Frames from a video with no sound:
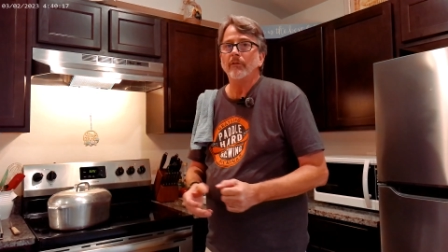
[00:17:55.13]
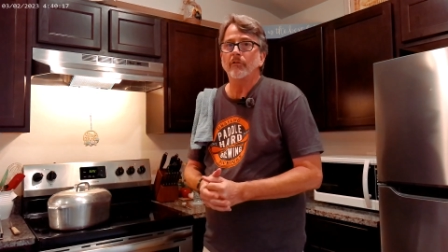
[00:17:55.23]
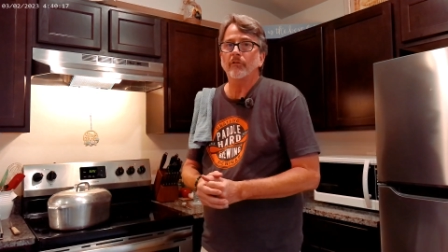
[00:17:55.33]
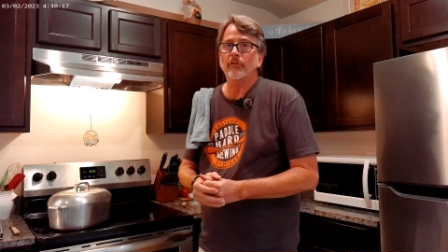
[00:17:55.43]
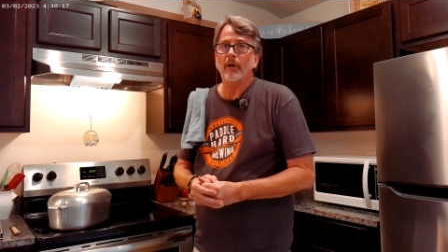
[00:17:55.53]

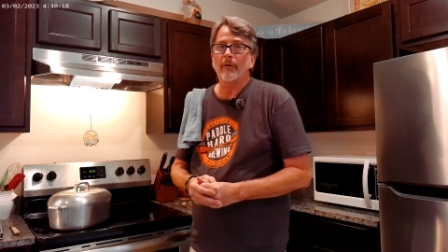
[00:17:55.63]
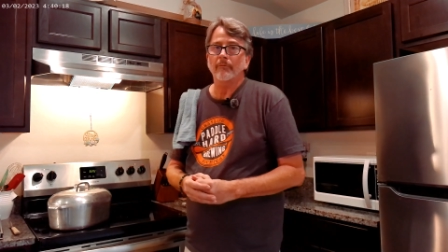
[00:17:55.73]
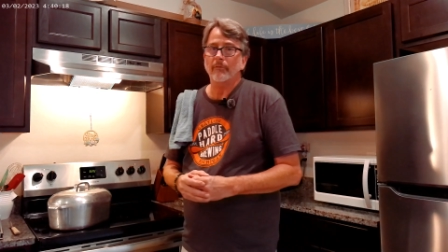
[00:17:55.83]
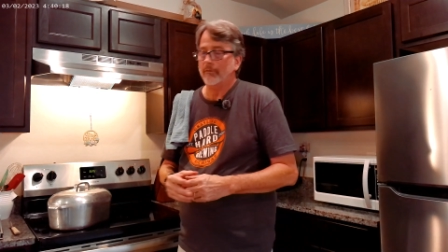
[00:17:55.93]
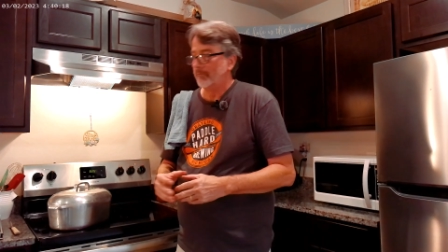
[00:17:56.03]
just
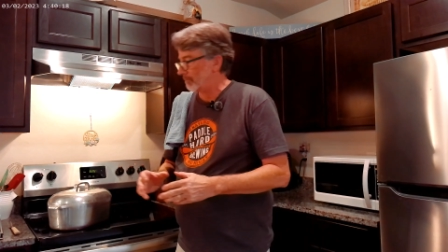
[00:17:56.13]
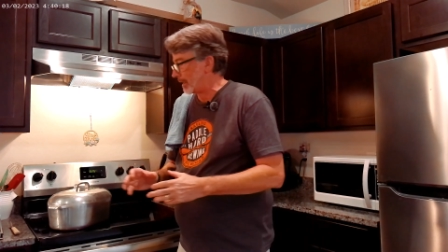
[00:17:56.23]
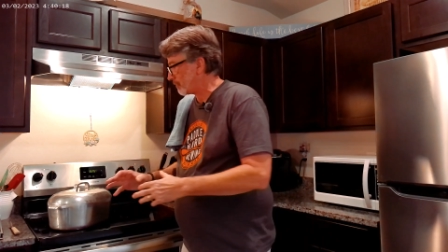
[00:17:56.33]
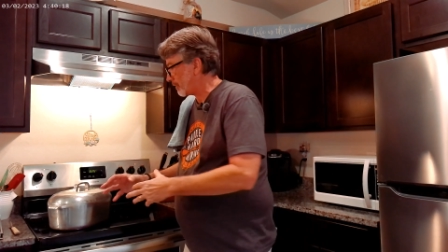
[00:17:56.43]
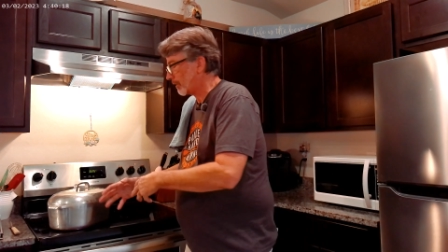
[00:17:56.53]
to
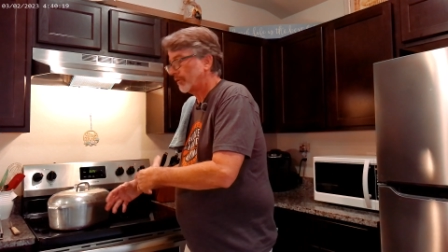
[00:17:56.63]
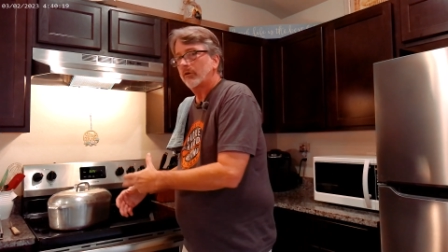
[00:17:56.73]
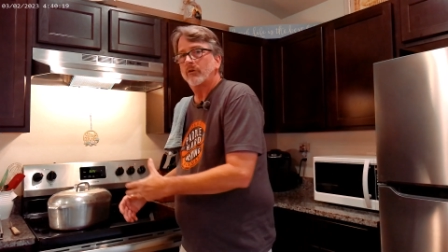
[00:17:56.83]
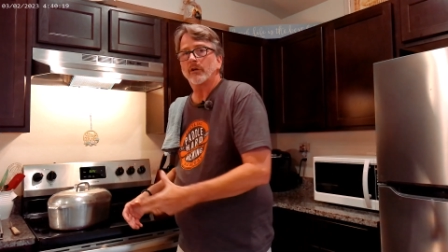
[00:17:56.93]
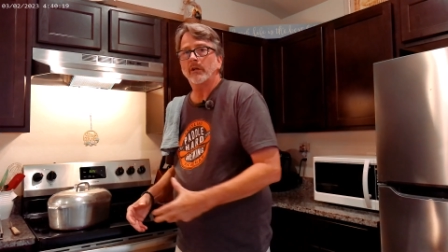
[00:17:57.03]
make sure they're
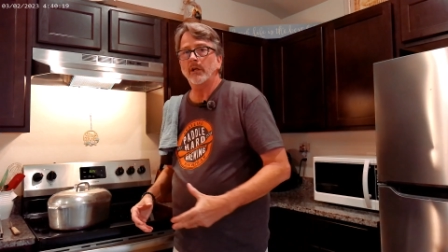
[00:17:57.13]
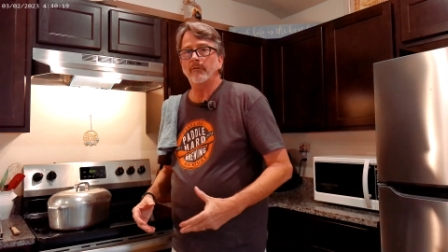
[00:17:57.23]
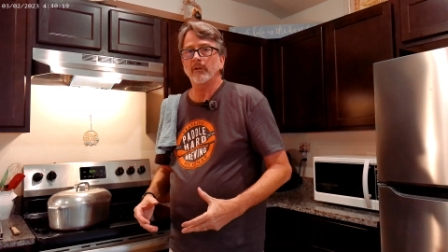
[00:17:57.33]
cooking